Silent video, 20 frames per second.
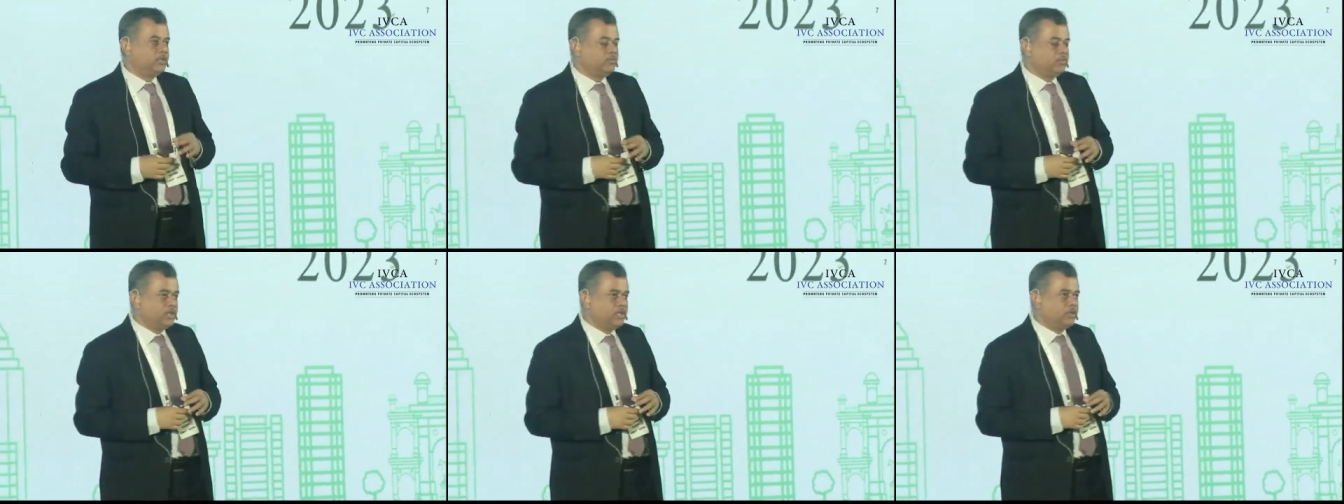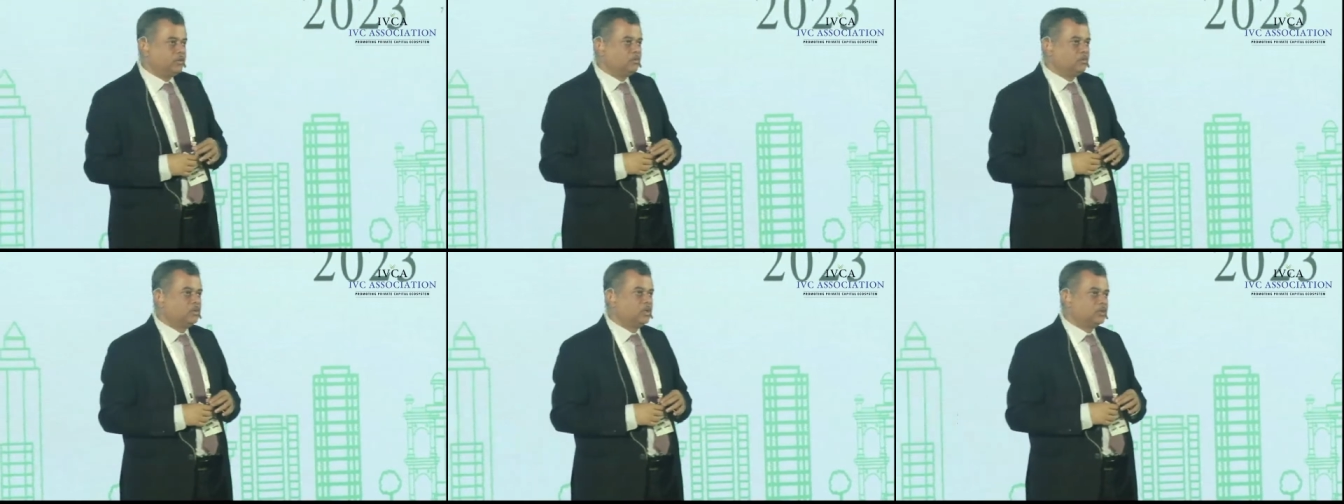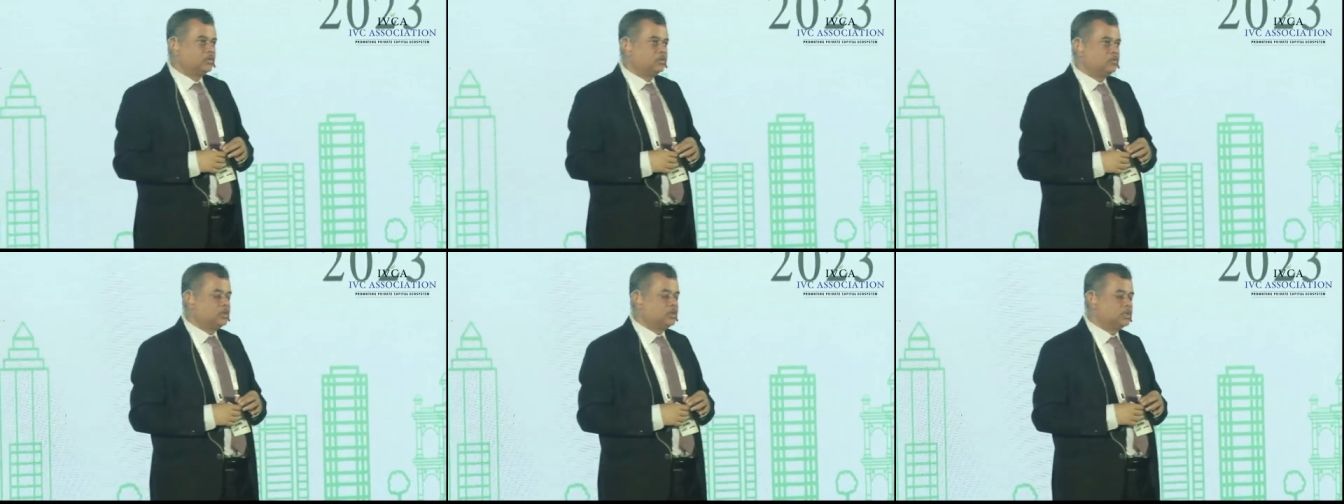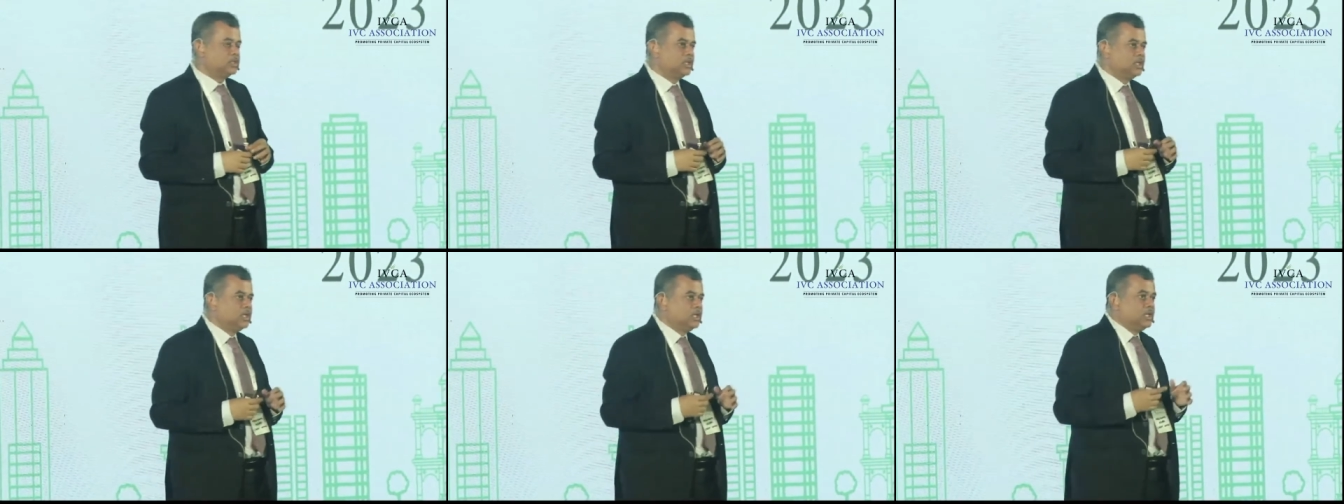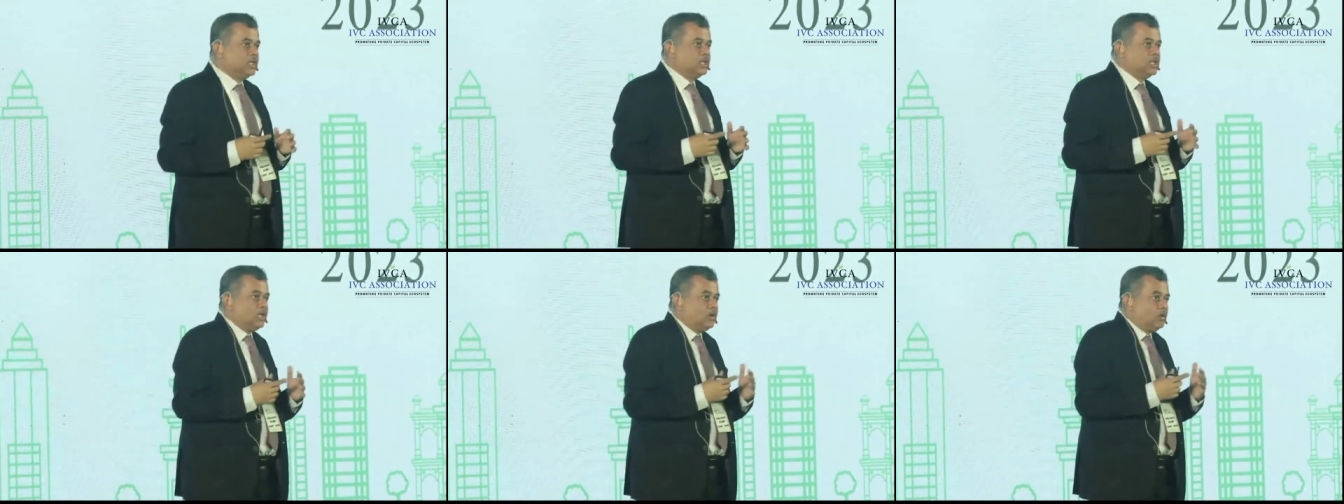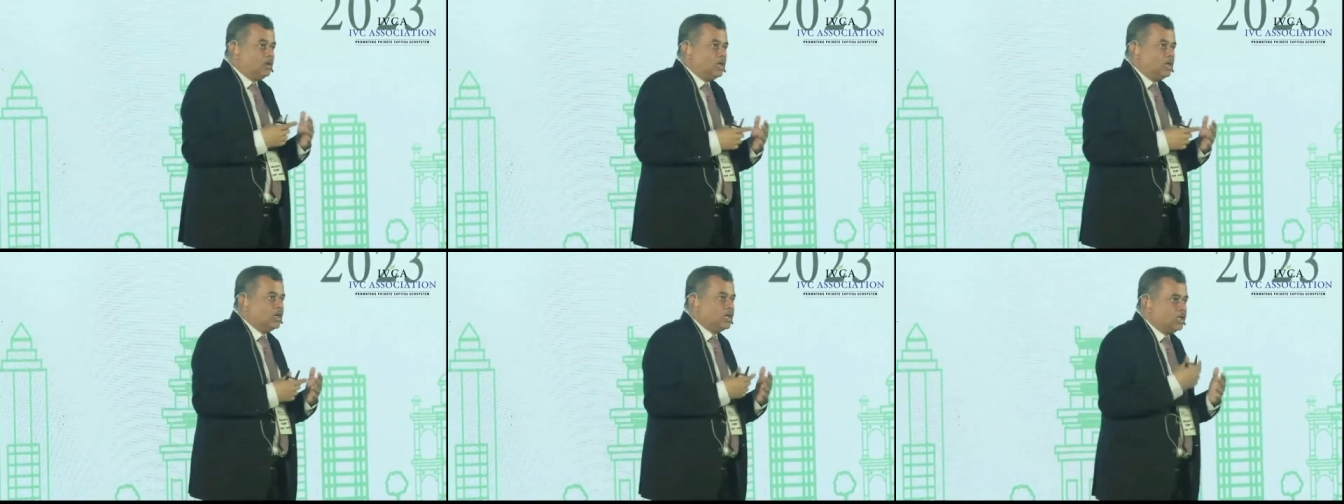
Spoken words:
It is, and there is, I think,